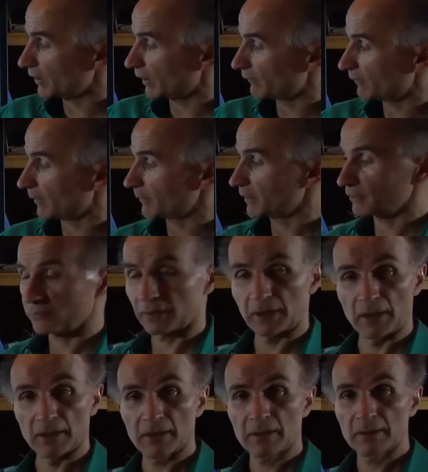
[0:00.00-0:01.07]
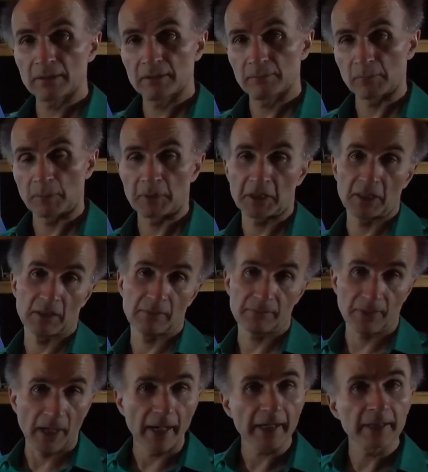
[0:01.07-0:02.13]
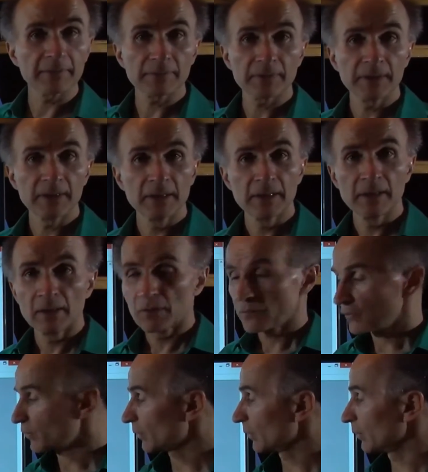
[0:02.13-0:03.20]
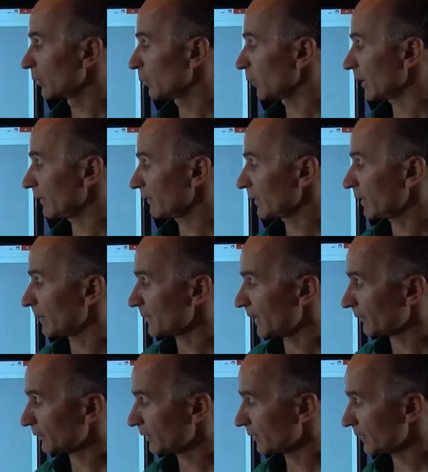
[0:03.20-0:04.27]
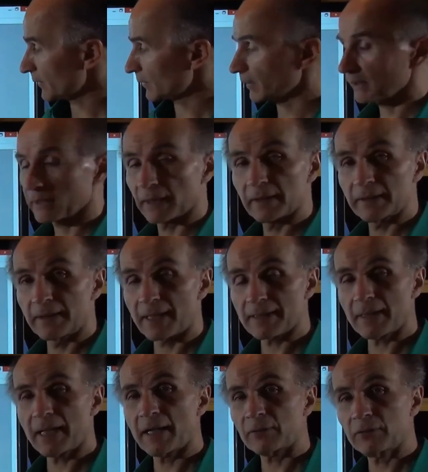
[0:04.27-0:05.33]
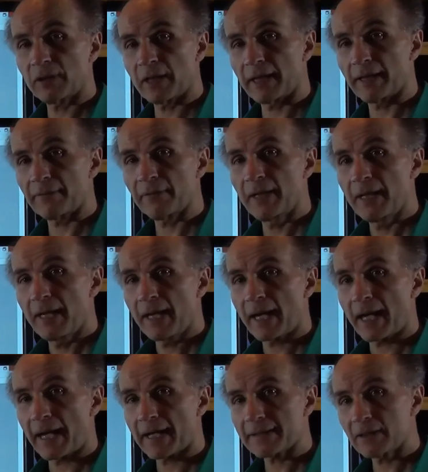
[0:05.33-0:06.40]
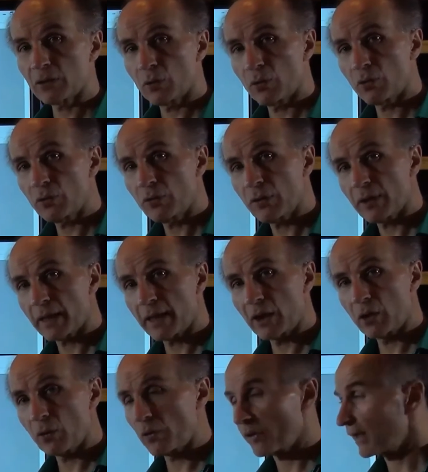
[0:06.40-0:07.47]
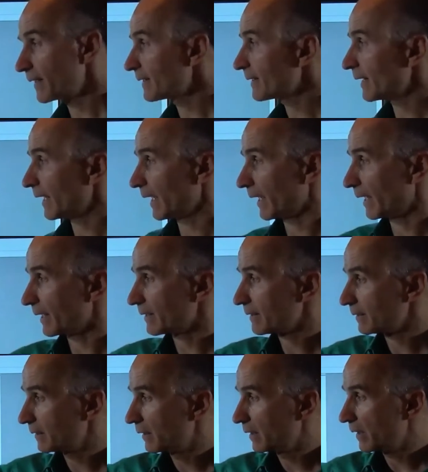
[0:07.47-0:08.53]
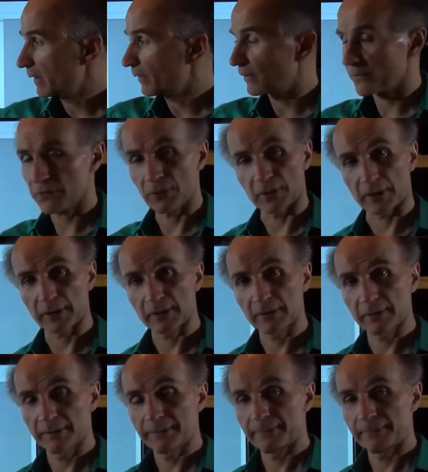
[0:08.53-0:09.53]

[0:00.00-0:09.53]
gain from here to here, maybe a gain of 5. So whatever comes after this circuit doesn't have to have as low a noise as this circuit.